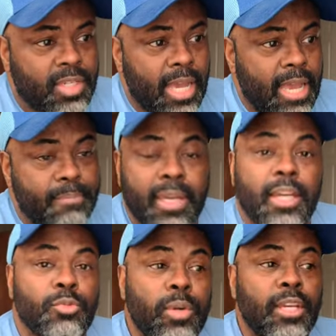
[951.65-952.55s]
game
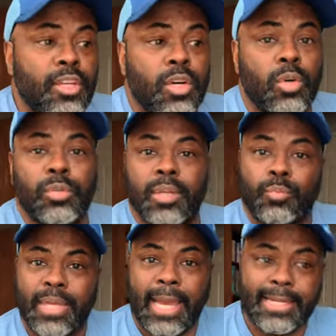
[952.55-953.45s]
because we knew that
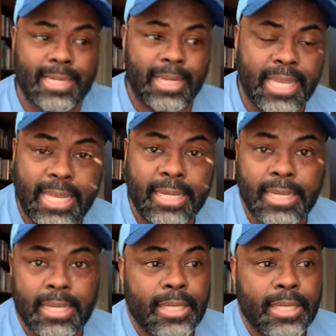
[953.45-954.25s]
we had to eat